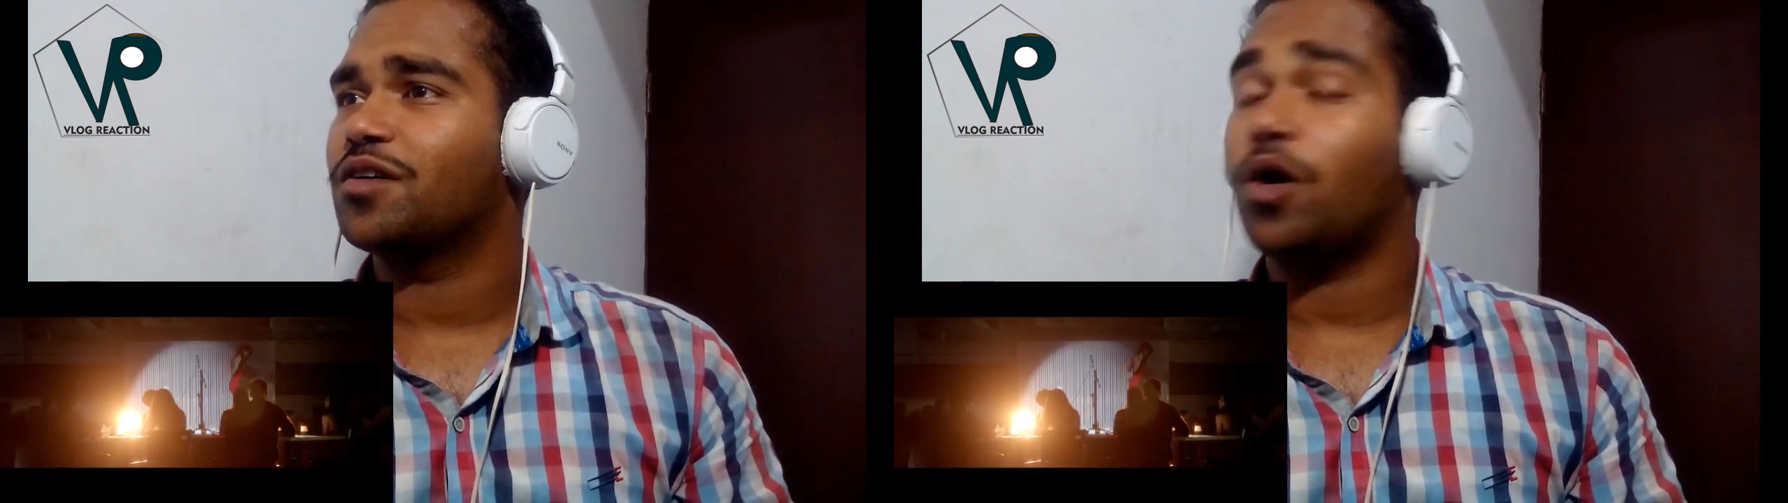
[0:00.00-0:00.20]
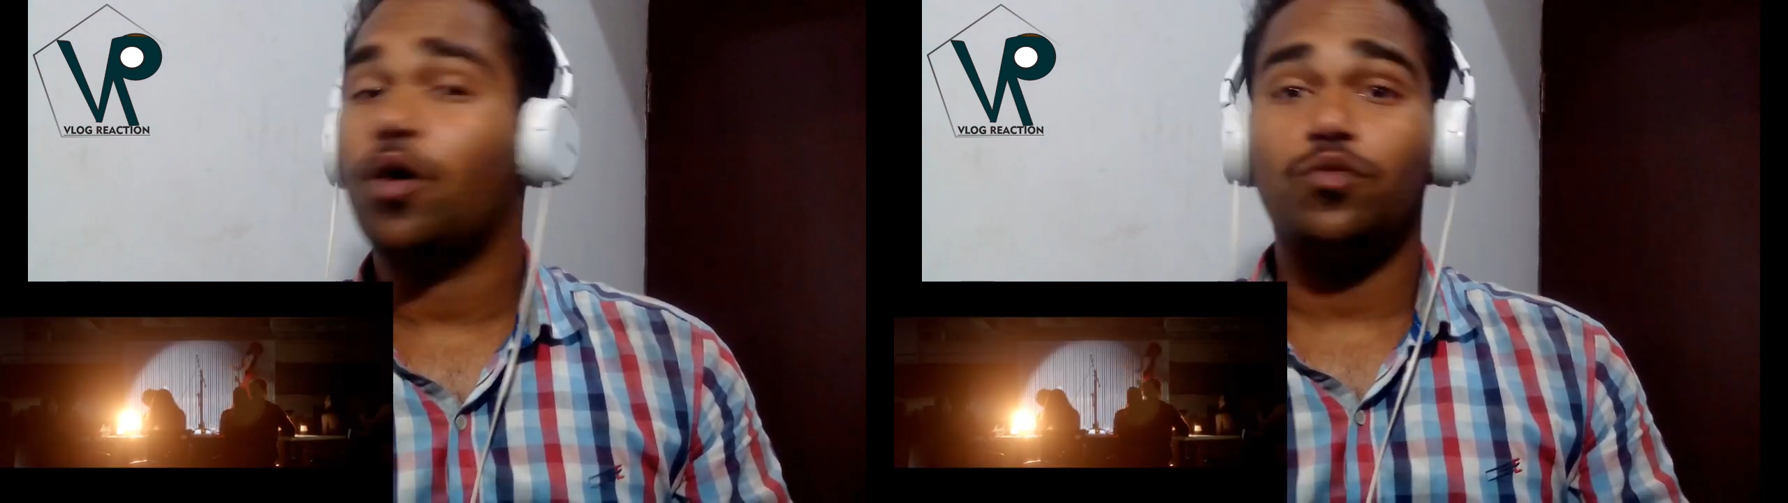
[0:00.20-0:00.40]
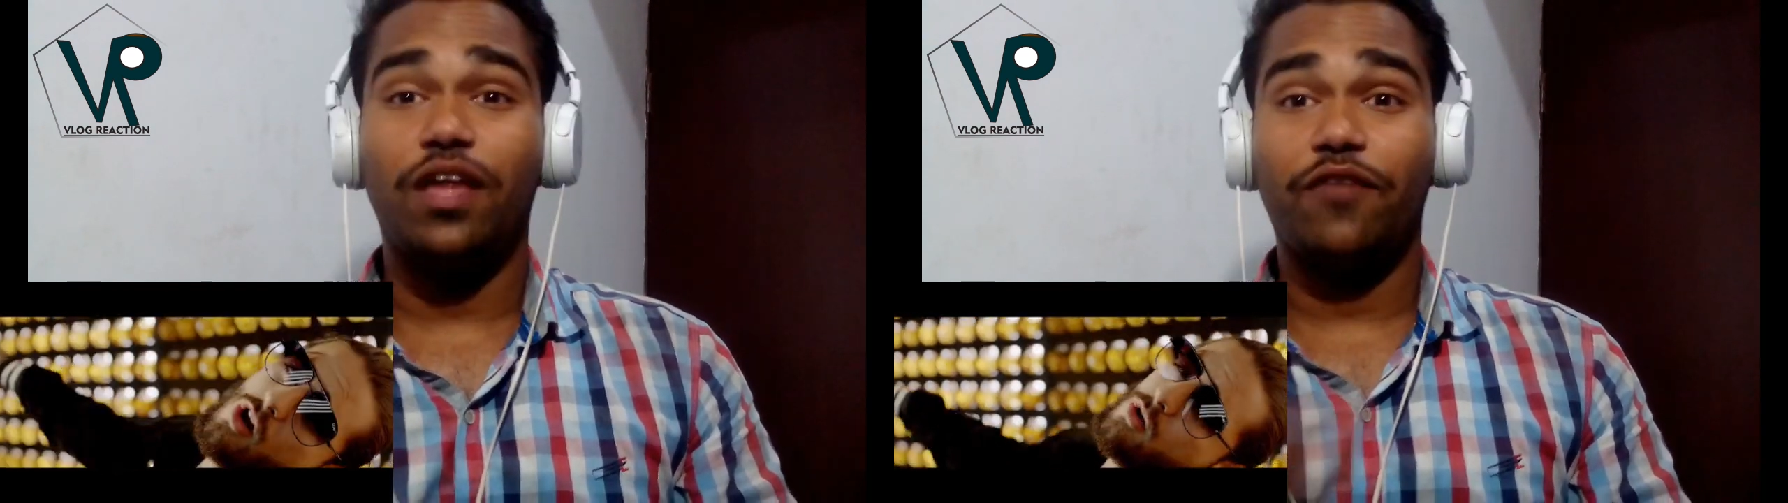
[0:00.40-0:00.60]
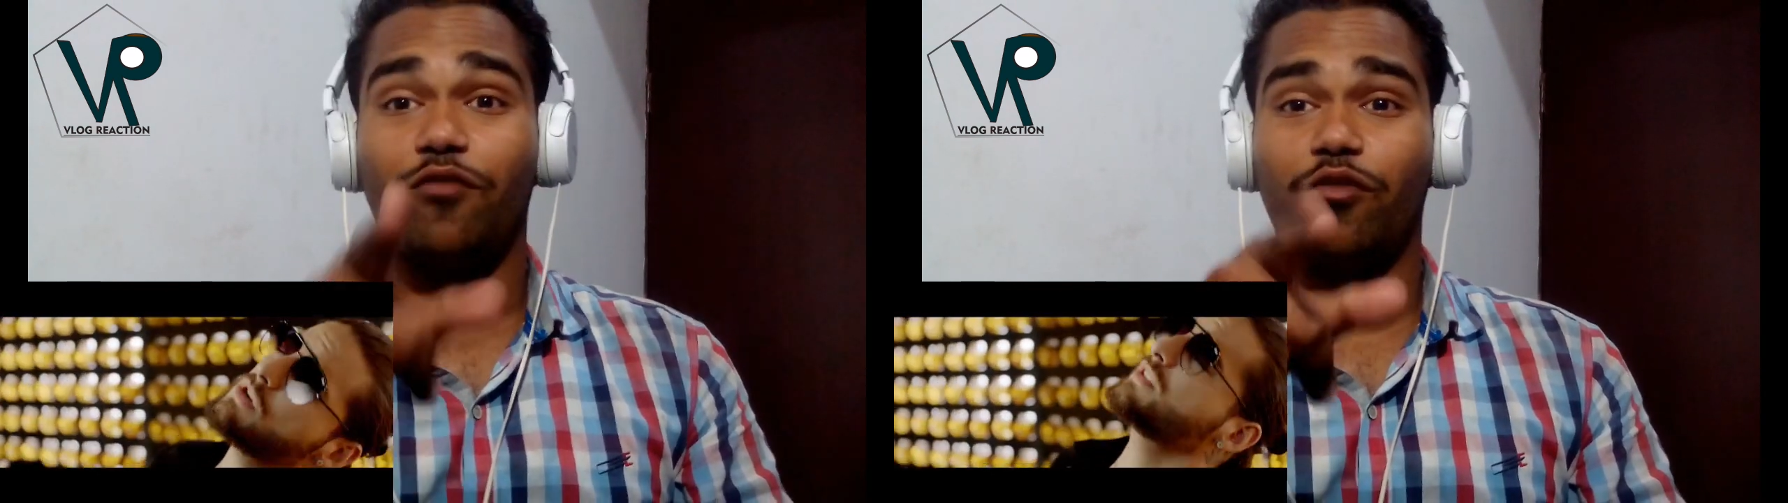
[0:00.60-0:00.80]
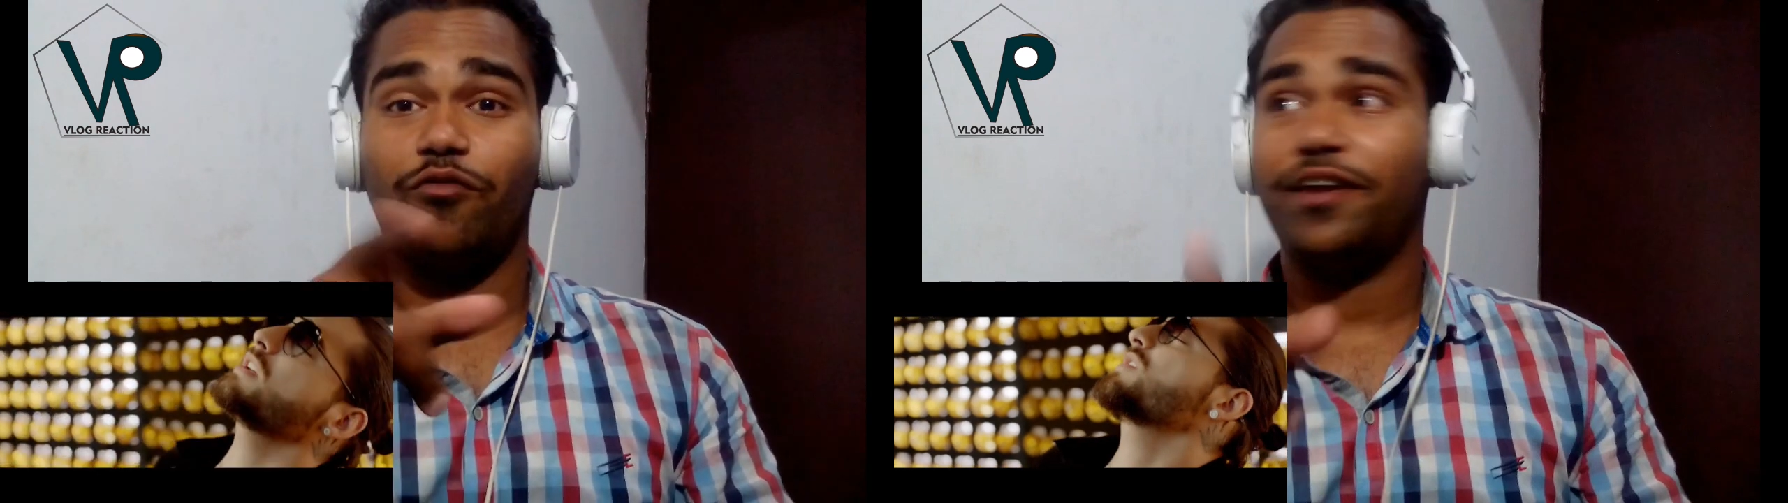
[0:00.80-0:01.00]
Oh, that
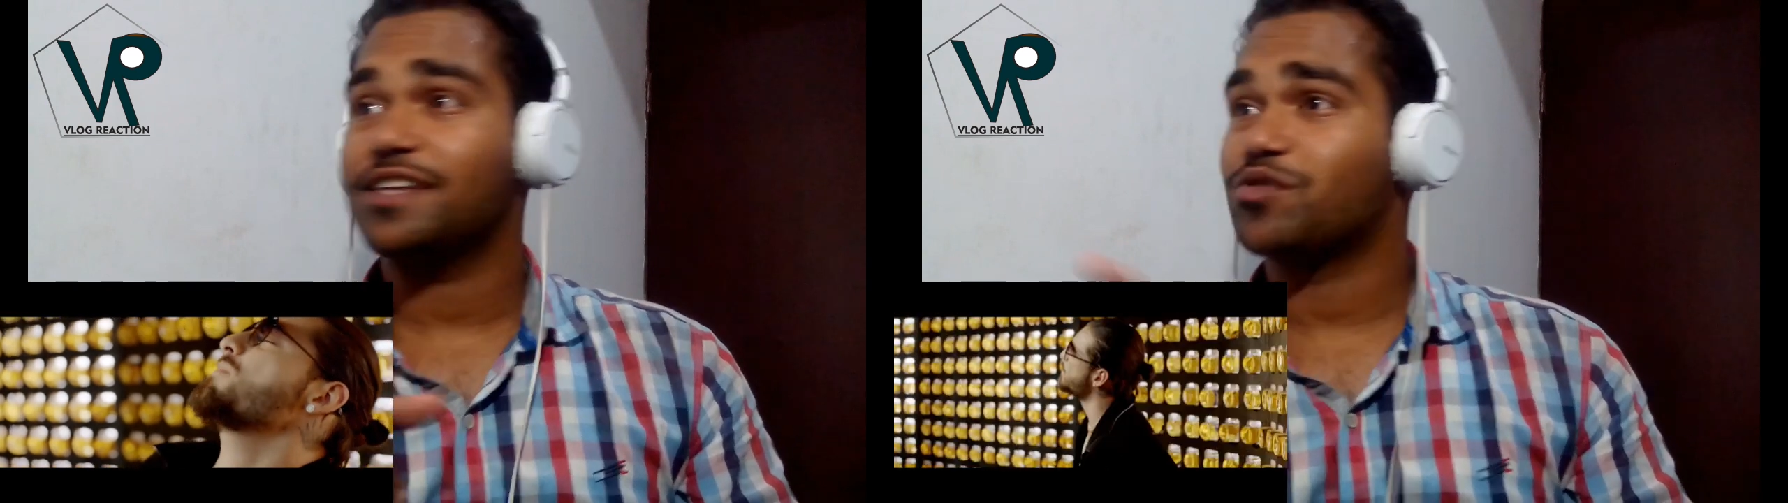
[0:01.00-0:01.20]
Wolfine